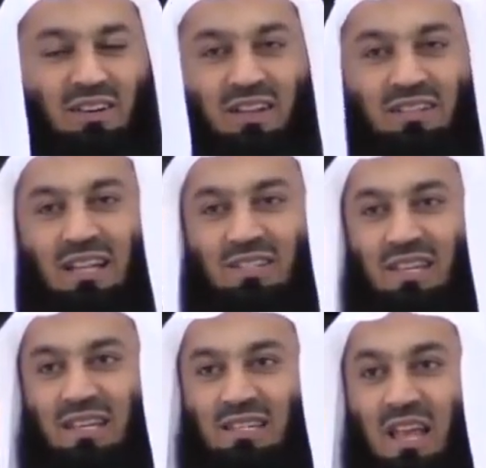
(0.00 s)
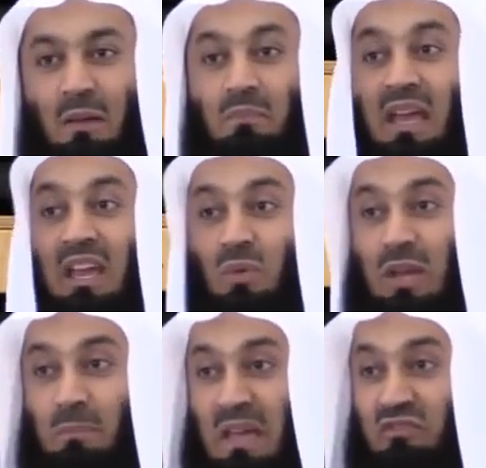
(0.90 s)
grant us ease. May
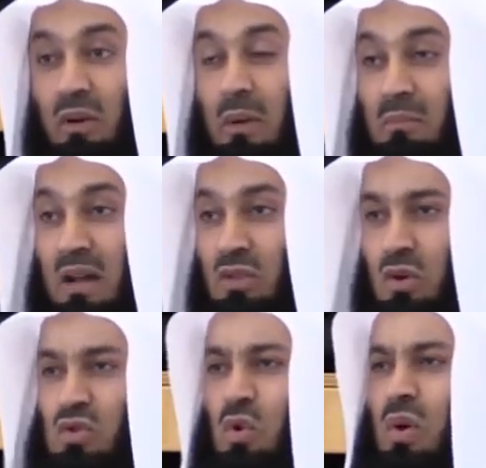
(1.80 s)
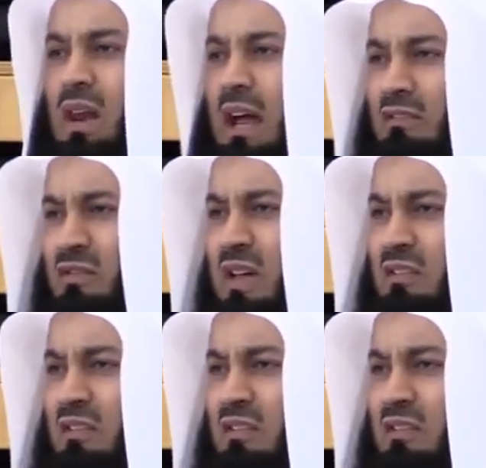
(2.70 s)
we be from among those who love